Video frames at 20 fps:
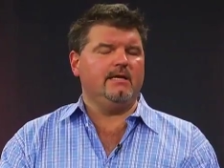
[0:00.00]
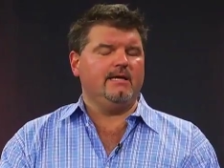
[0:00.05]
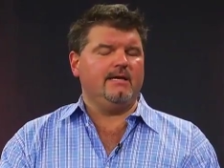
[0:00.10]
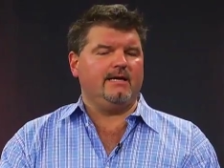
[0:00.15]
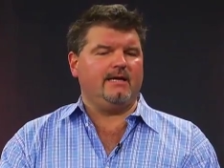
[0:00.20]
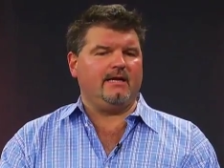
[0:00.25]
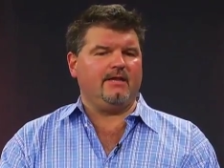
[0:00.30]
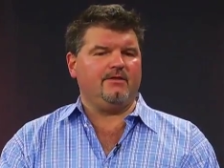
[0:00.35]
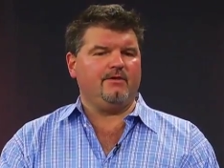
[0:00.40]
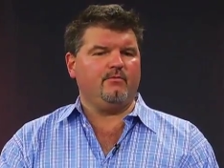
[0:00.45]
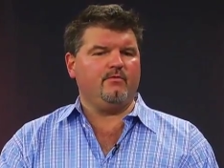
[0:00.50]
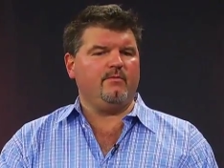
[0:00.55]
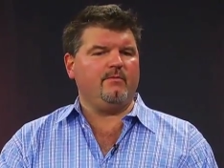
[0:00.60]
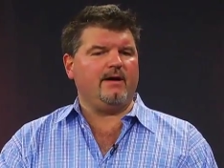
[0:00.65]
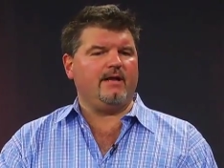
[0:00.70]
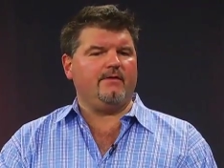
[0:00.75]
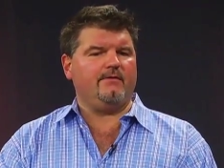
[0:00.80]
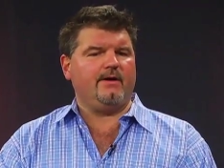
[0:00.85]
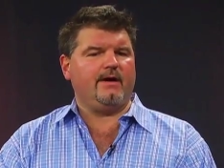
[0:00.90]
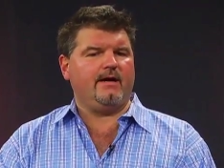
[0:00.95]
and I think we
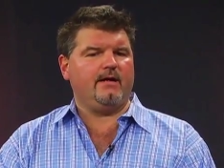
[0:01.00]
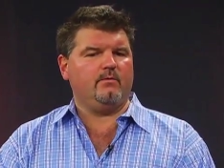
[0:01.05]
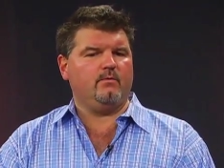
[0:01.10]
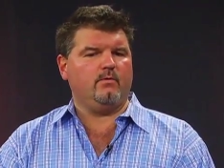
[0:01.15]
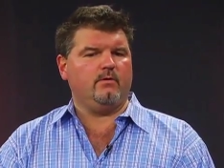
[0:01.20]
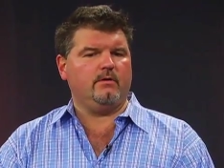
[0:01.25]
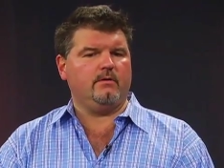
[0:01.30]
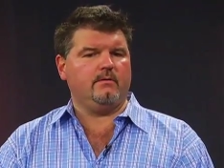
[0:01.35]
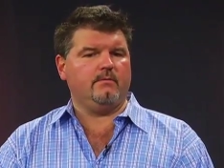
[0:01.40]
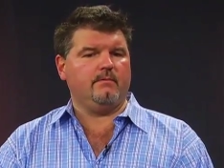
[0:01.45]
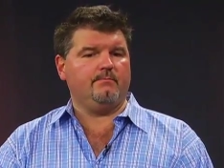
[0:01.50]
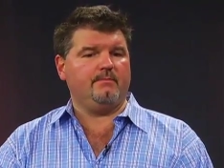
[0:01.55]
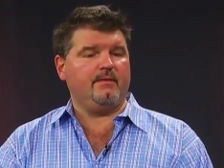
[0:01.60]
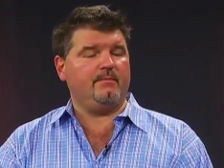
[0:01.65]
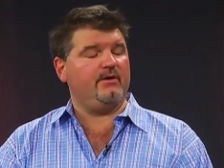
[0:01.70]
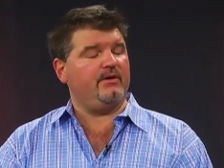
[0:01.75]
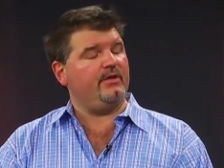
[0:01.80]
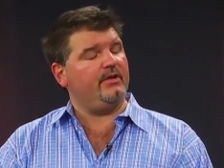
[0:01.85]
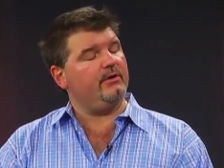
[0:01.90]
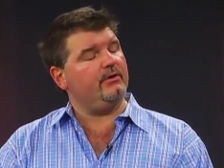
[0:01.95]
might have had one maybe
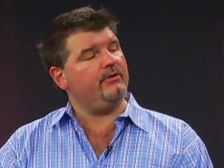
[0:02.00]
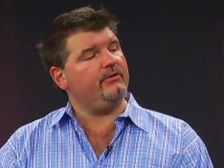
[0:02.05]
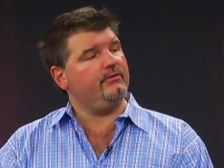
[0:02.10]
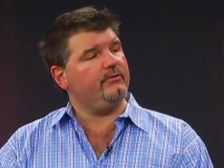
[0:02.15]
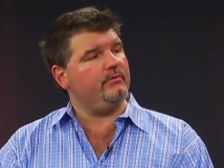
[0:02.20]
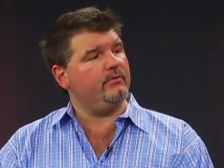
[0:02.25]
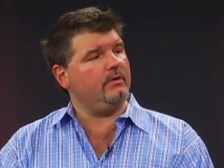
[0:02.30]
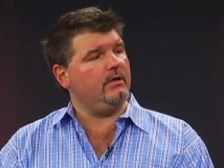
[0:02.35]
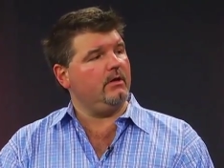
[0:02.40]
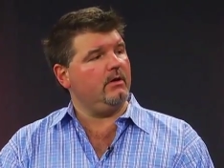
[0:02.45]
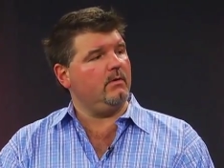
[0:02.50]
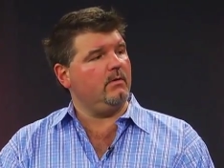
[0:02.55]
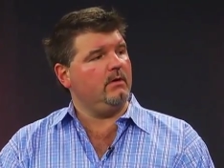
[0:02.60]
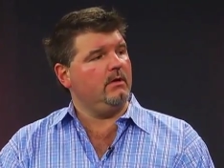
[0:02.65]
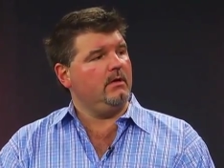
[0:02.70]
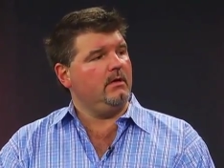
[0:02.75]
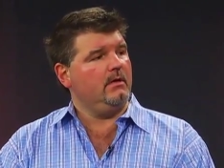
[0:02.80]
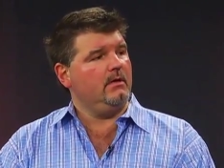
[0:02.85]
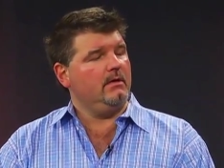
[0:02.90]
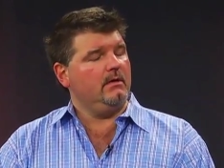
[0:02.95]
a year or two ago,
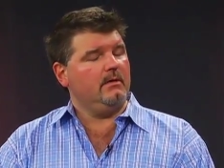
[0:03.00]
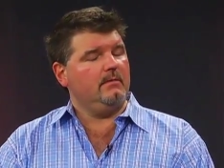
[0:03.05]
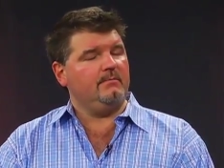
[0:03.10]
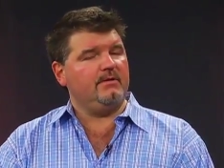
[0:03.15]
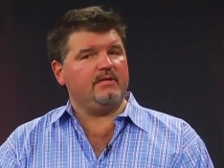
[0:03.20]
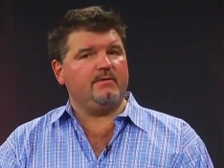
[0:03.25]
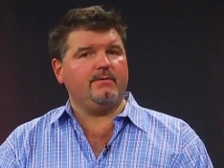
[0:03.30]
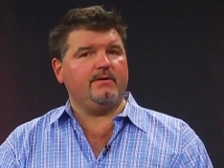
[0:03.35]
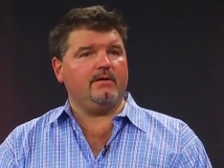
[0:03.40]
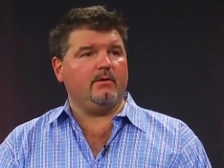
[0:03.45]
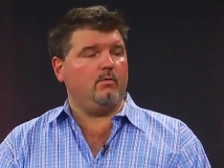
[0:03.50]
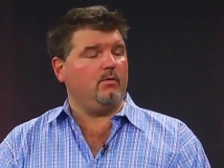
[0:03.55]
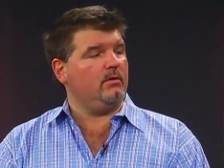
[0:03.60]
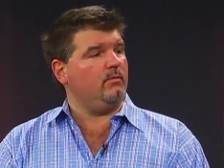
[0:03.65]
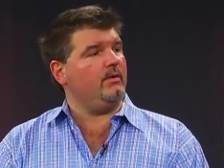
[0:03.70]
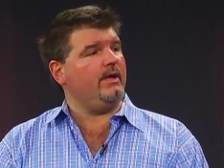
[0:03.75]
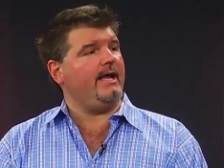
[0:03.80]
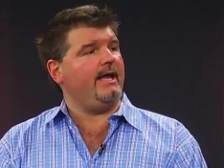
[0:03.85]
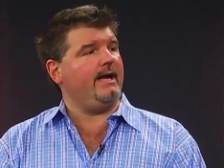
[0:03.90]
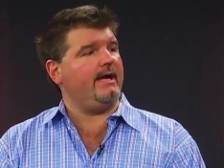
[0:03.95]
but depending on when
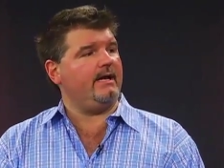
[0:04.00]
we had